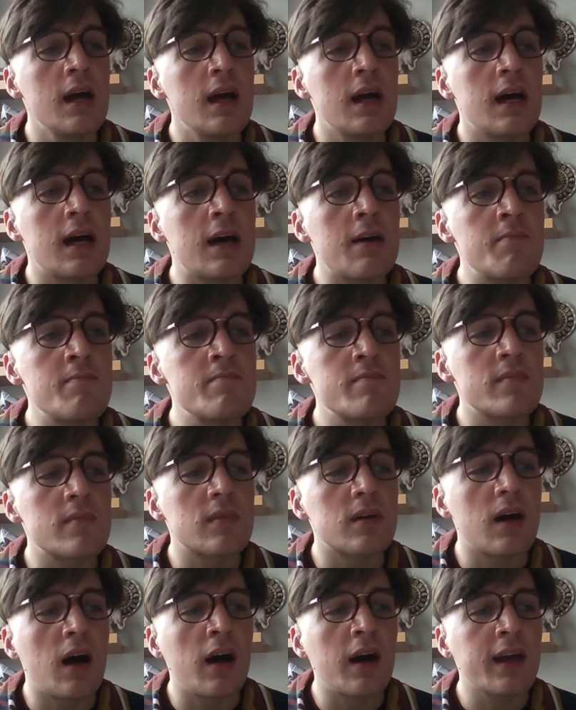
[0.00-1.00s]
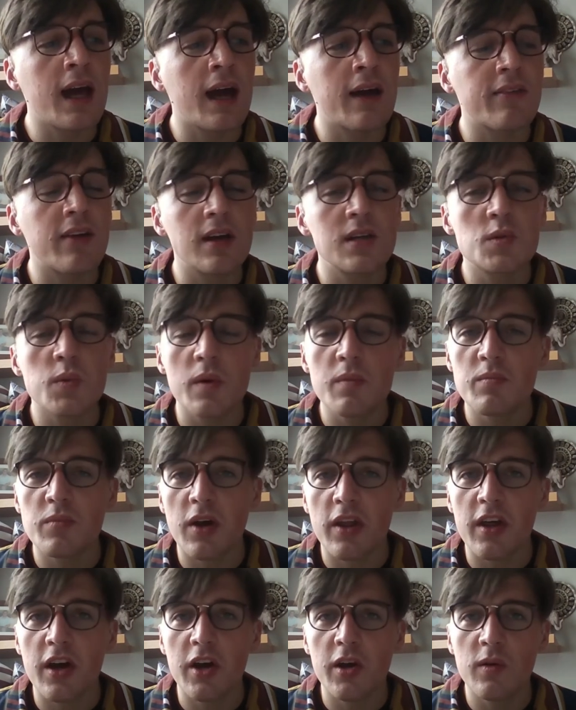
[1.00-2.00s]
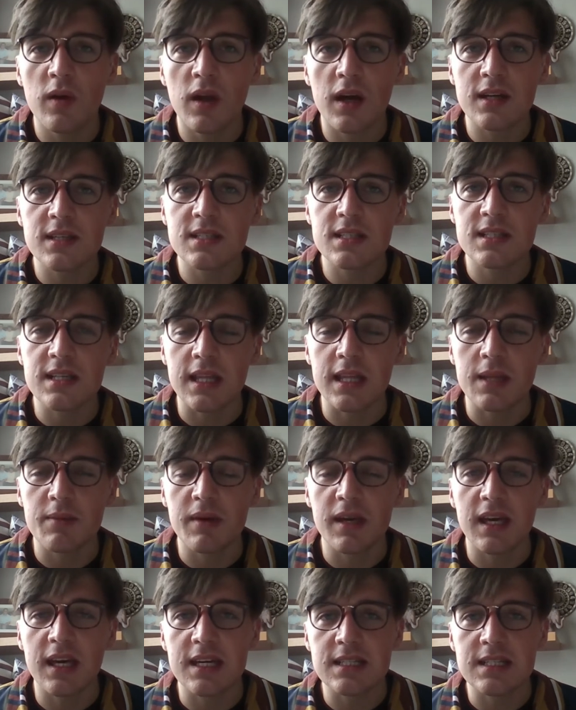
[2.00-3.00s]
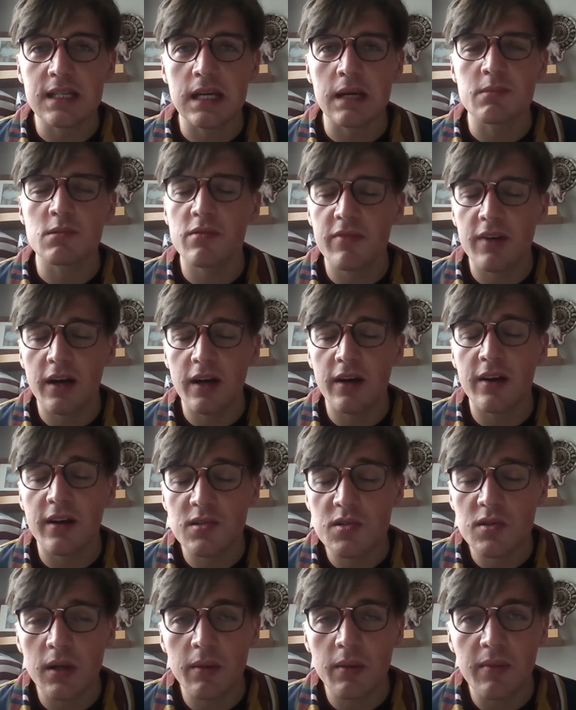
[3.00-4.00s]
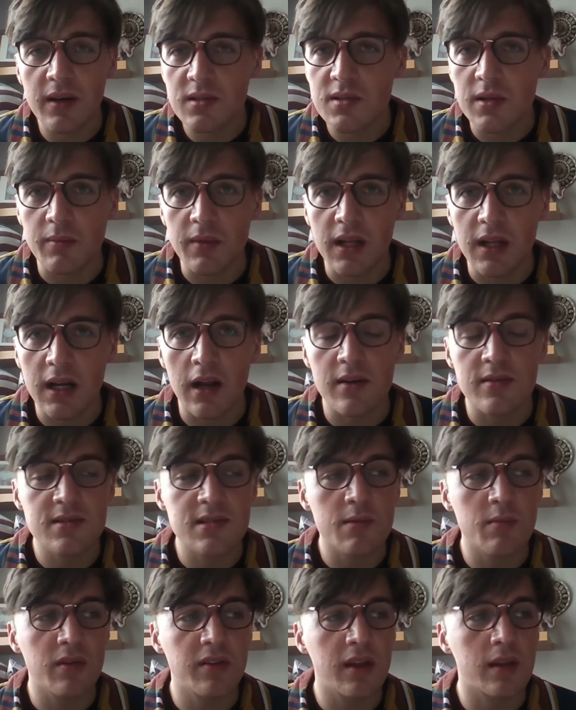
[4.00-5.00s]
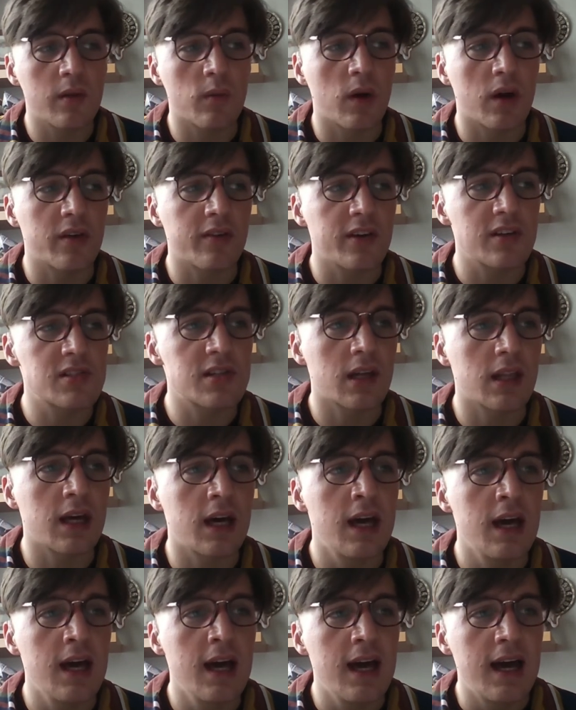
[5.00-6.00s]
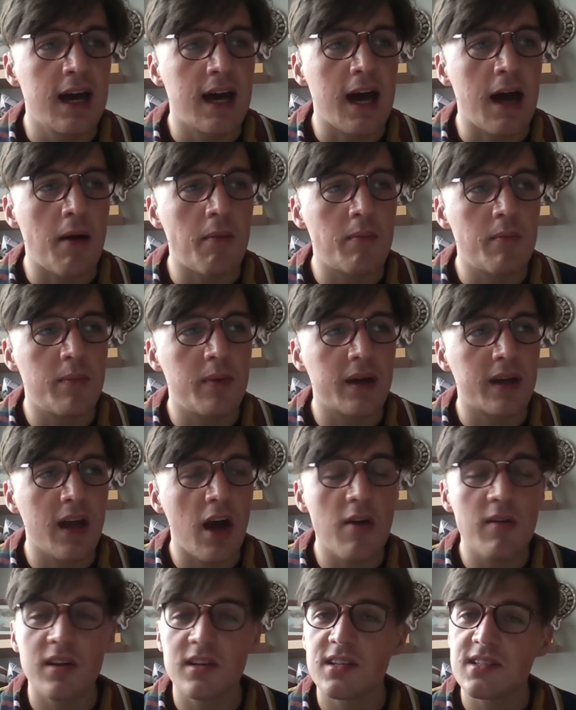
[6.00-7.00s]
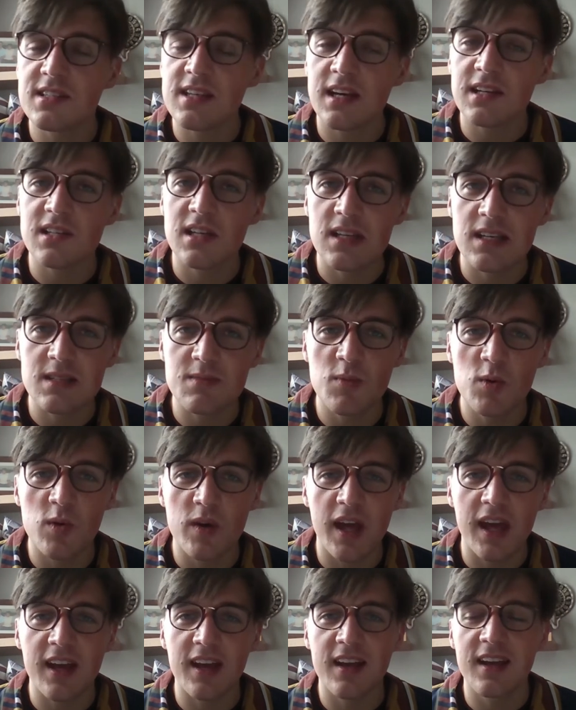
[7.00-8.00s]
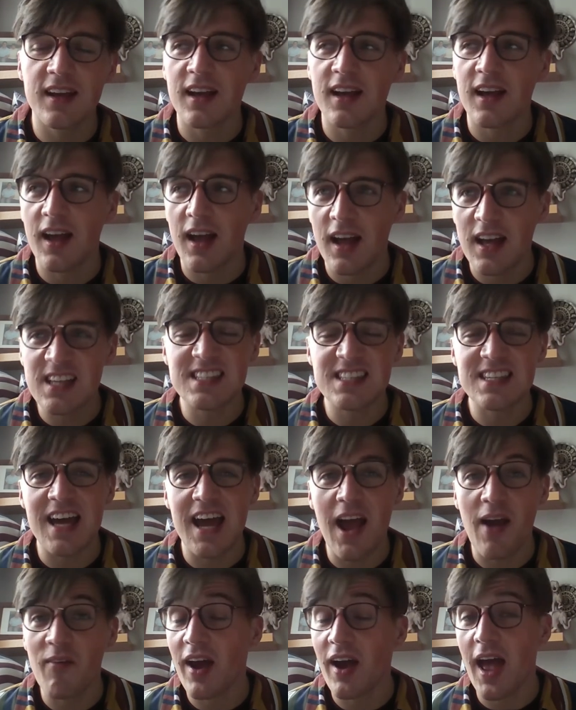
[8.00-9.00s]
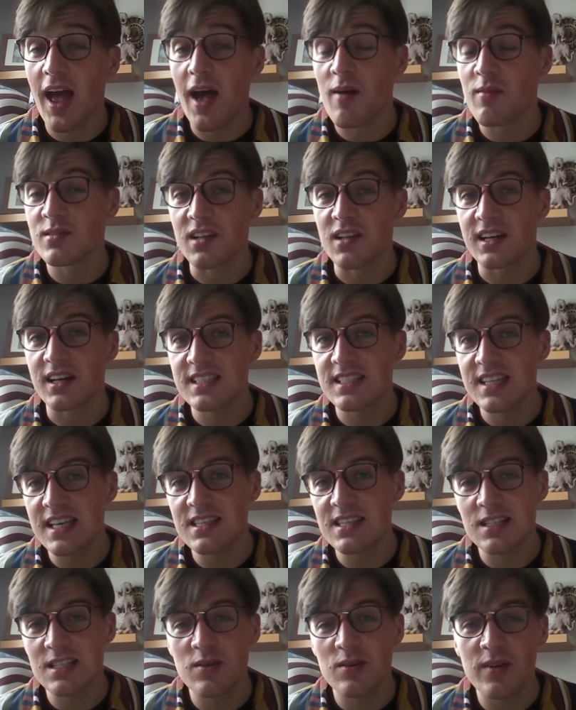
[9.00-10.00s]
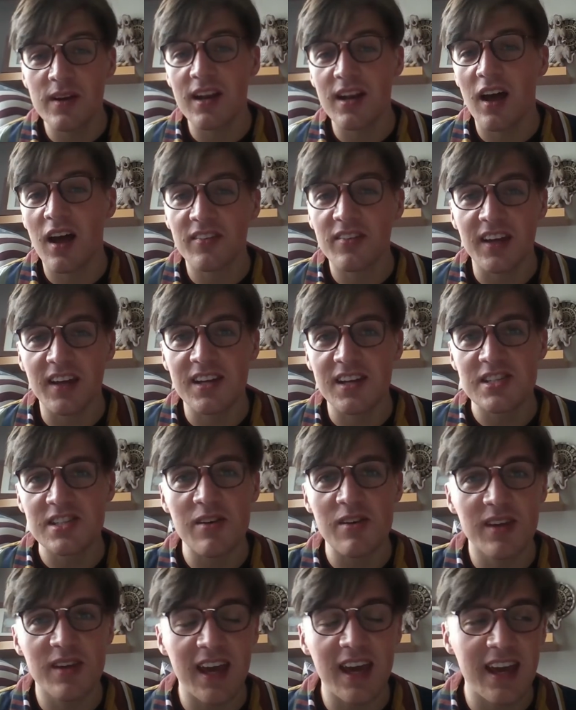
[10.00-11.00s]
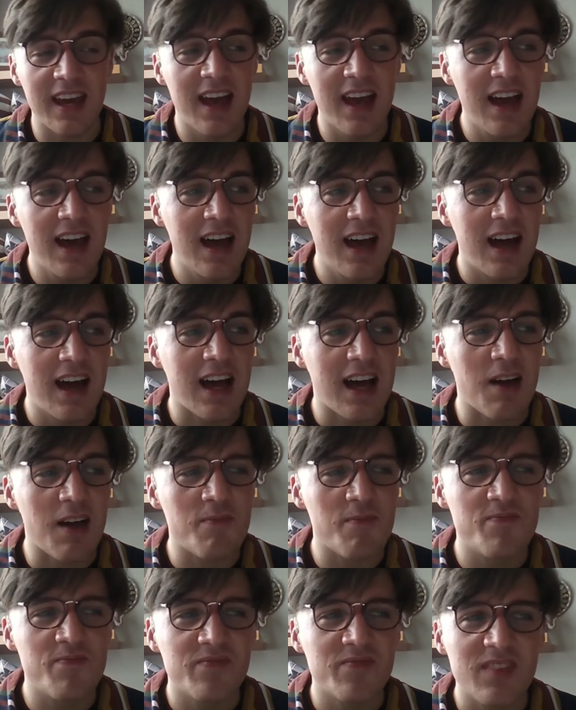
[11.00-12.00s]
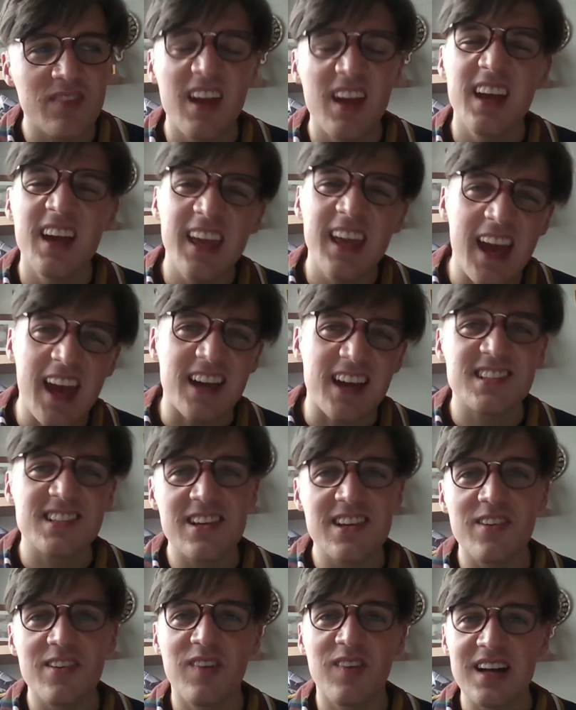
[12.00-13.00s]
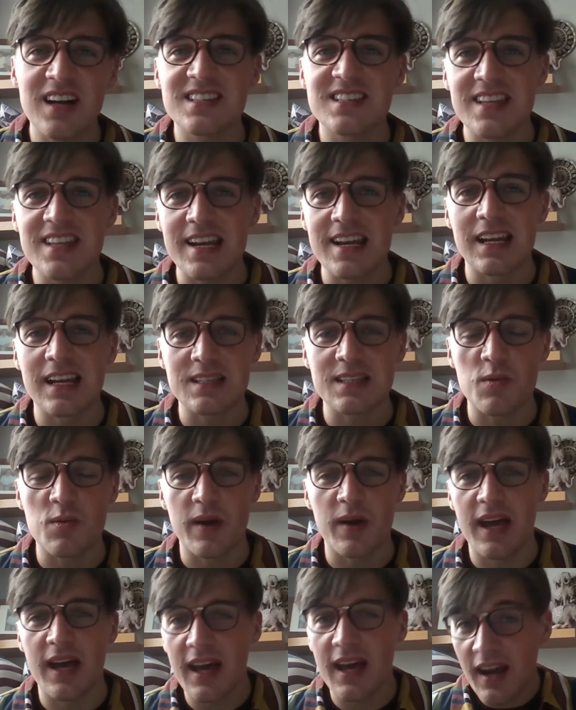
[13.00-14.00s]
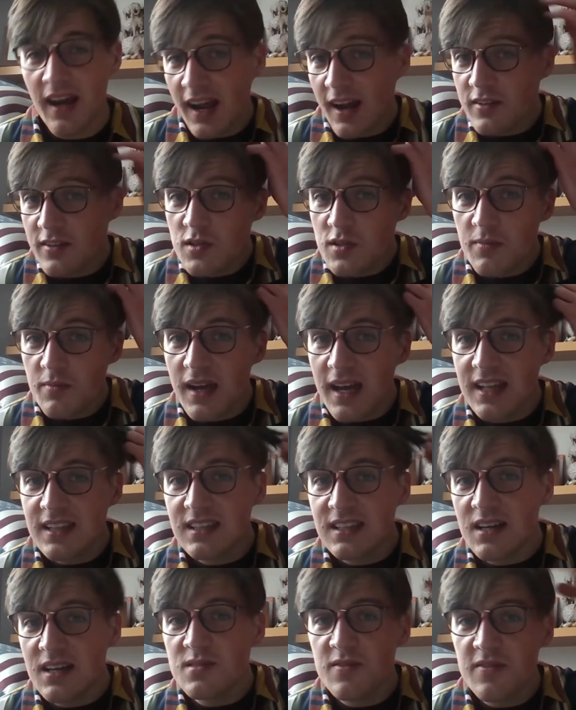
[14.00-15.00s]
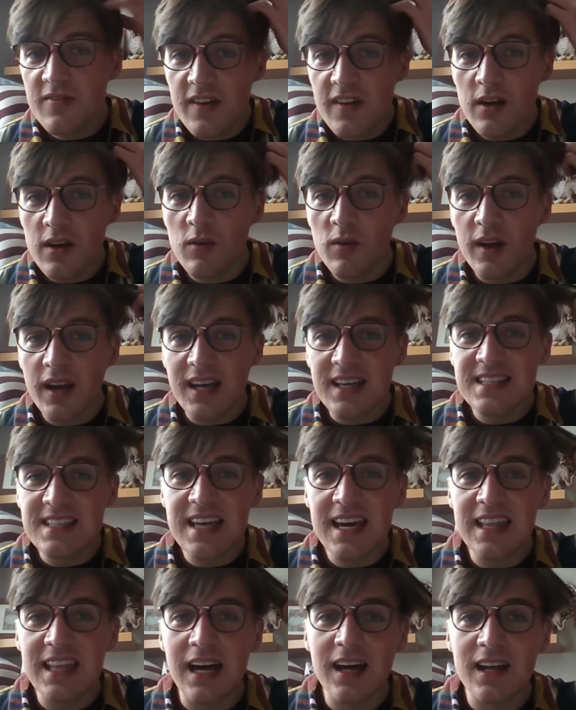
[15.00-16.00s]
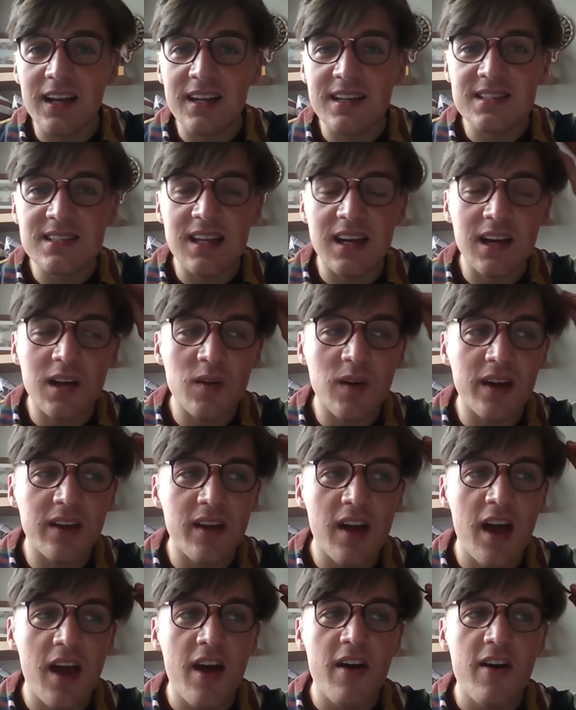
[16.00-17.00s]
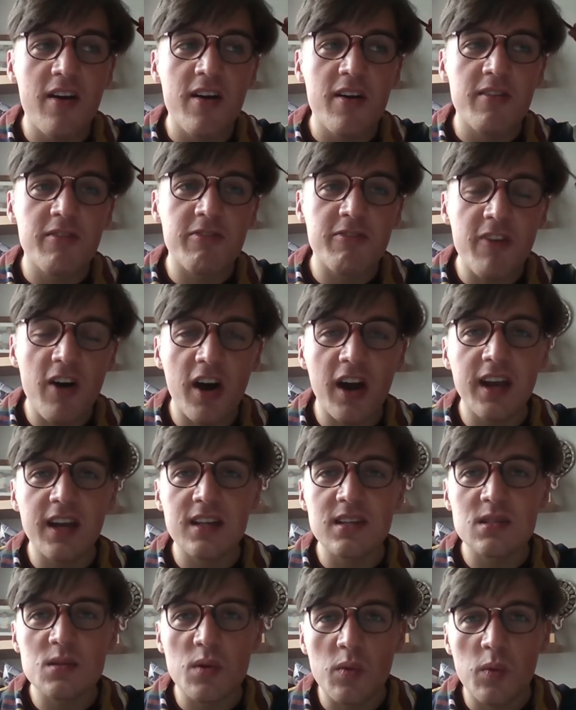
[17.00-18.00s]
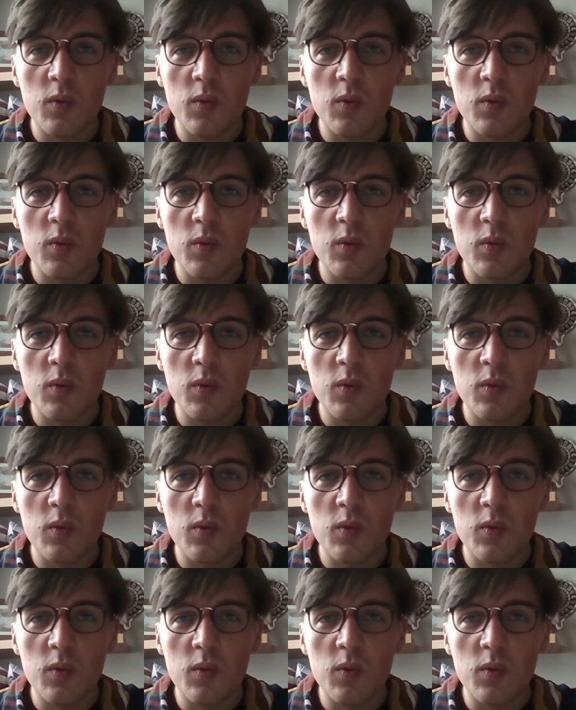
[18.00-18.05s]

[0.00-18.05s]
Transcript: Um, I have a twin brother who likes to take the mickey at times. We're very, extremely, extremely close and we think the world of each other. Um, but only just actually this morning, saying my hair was like tinsel and laughing and joking. Um, yeah, so it wears thin a little bit. And I have to admit, it does feel, and I say that, it's like quite fine and sort of